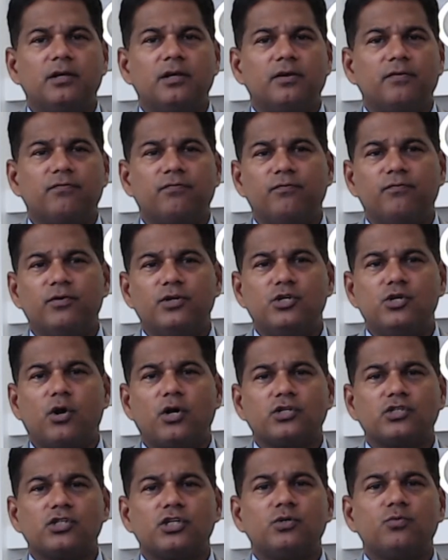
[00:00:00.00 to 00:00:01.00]
if
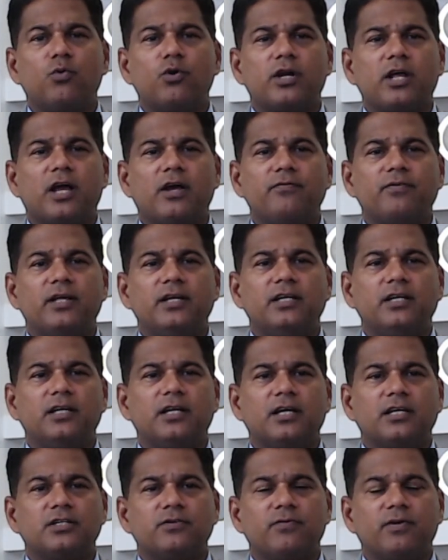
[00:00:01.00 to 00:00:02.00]
withdraws, it won't have any
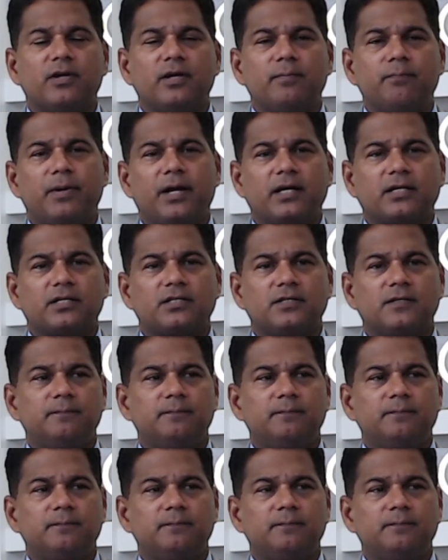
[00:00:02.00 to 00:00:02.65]
negative impact.